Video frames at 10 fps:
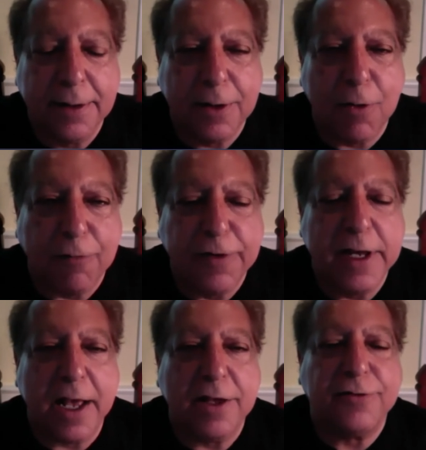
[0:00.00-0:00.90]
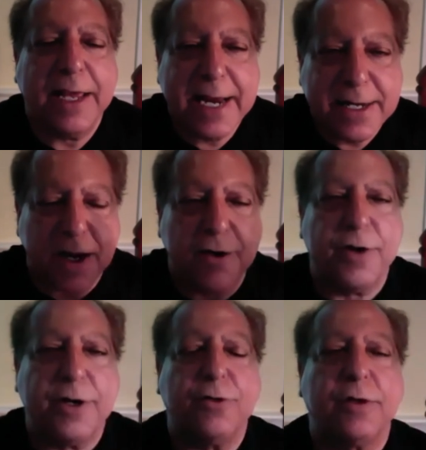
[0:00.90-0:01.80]
Coffee has
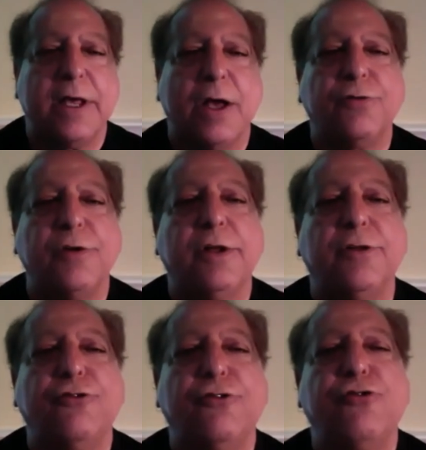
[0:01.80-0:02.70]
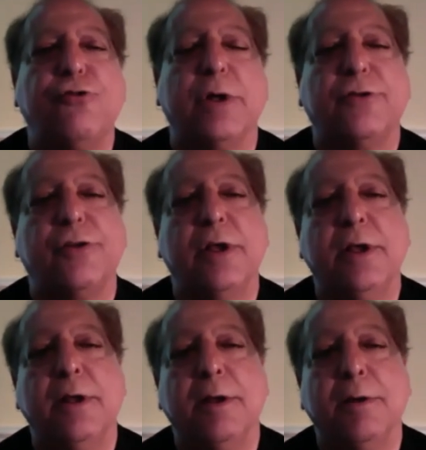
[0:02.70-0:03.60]
800 to 1,000 constituents,
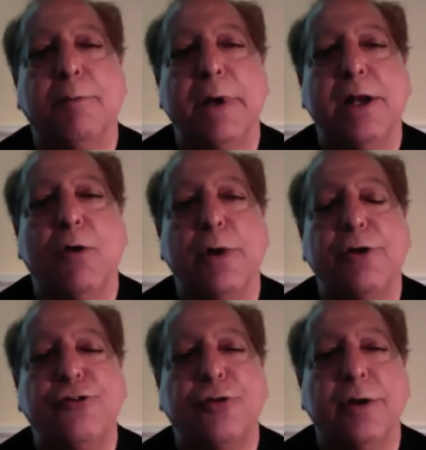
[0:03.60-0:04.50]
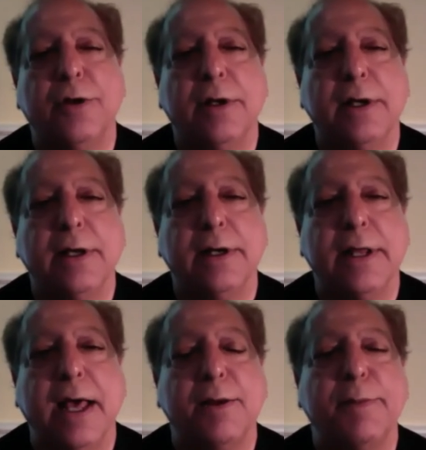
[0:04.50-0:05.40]
many of which in
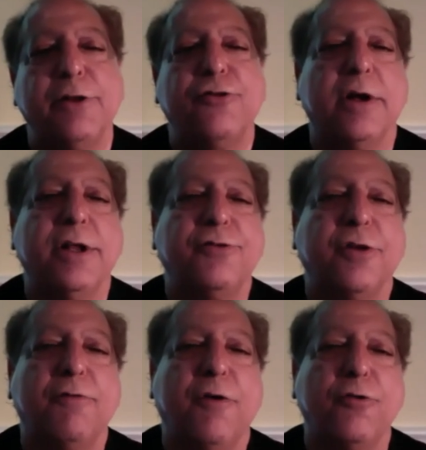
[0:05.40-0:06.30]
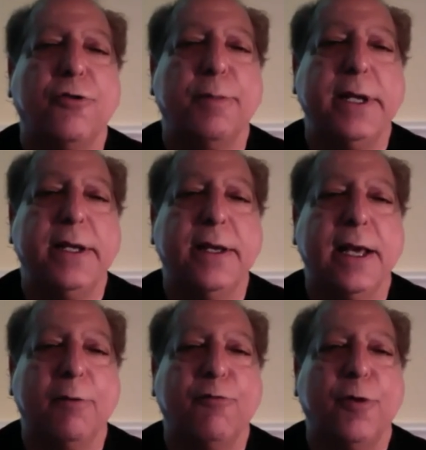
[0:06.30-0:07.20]
animal studies are found to be
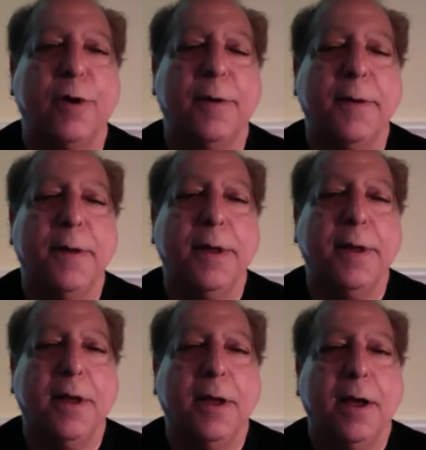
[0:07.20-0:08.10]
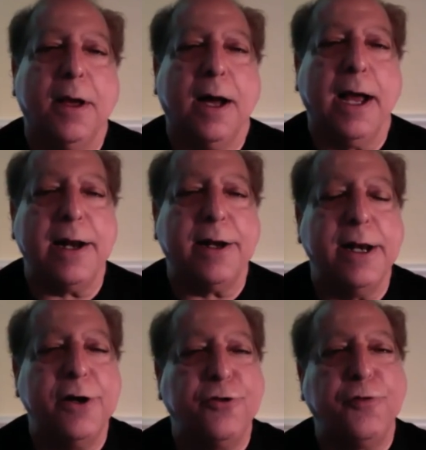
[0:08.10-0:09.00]
helpful. I had
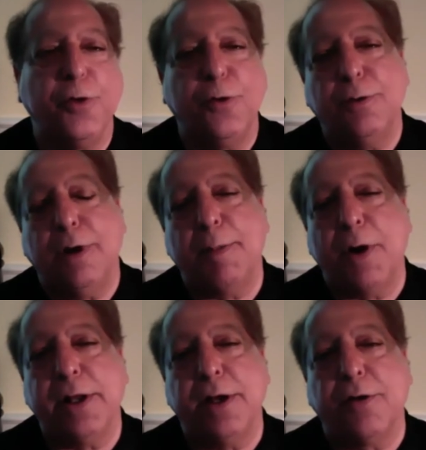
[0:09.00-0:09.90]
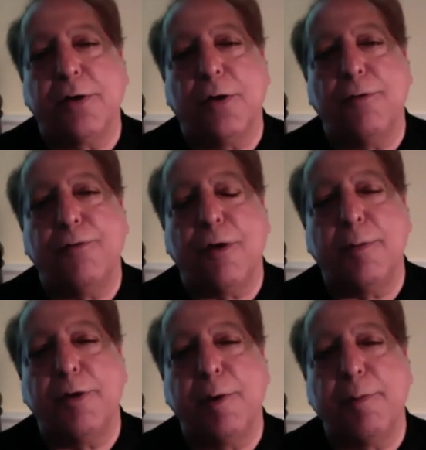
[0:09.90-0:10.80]
an interview about a year ago
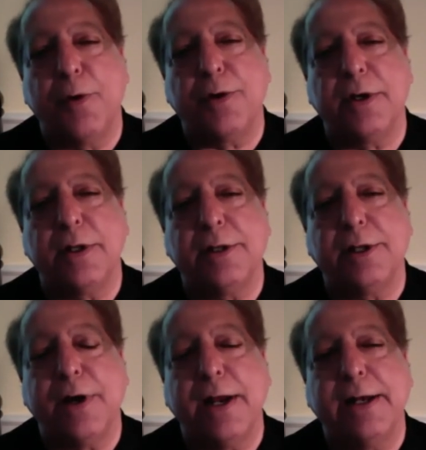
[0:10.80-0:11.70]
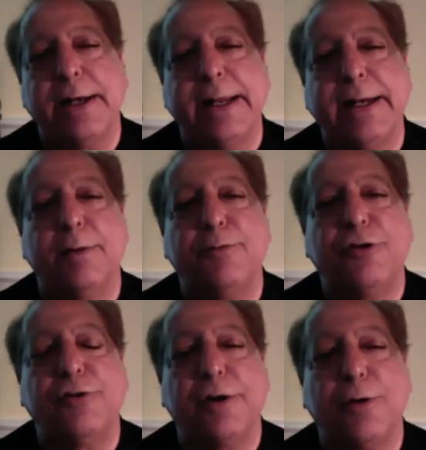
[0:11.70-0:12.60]
from a reporter in the United Kingdom.
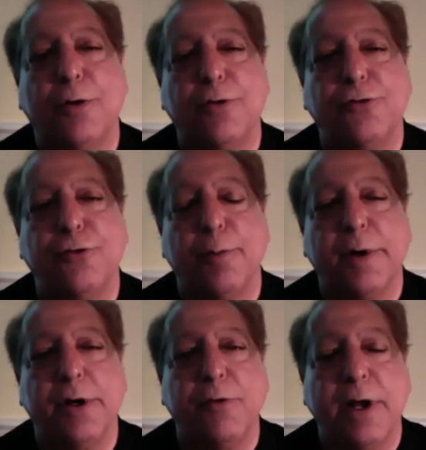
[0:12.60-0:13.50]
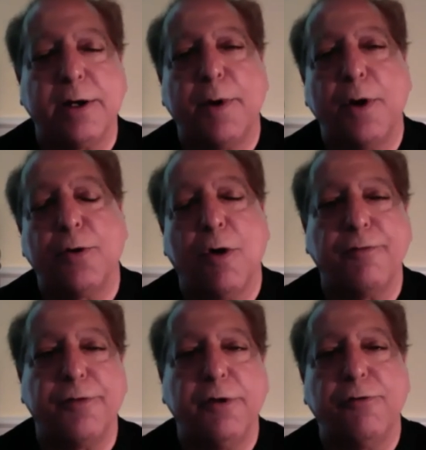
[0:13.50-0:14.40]
She said, Dr. Chopra, you write about coffee.